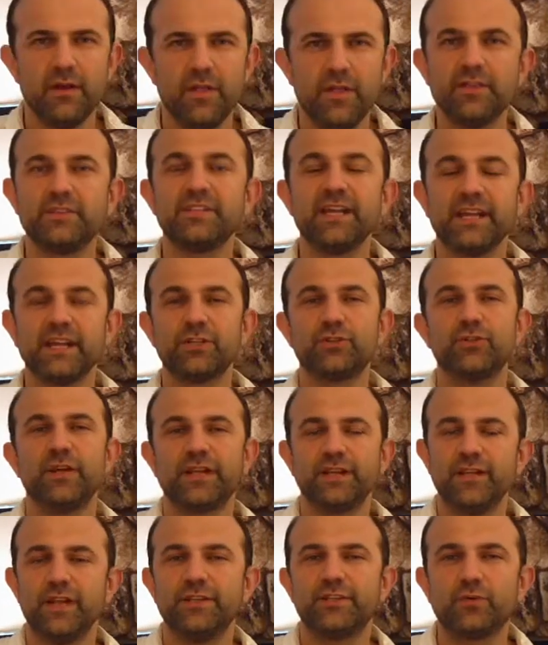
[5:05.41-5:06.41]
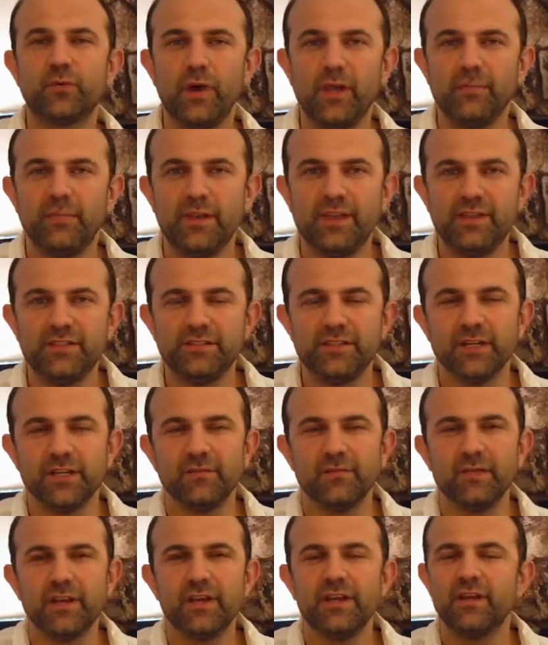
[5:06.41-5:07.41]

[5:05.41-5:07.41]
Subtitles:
The second trick is quite a bit easier.